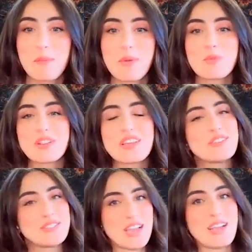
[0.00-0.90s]
but really the
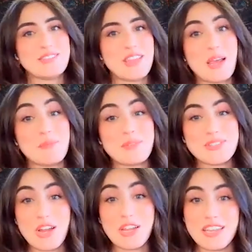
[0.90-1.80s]
science that I'm
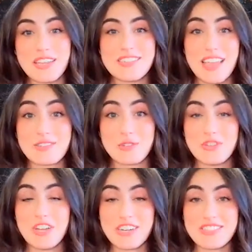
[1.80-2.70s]
studying is the
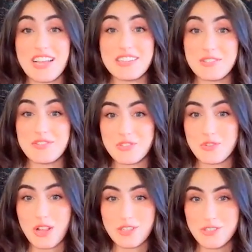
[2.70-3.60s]
esoteric science of
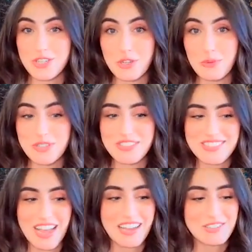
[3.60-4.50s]
astrology and human
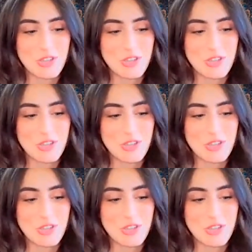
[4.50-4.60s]
design.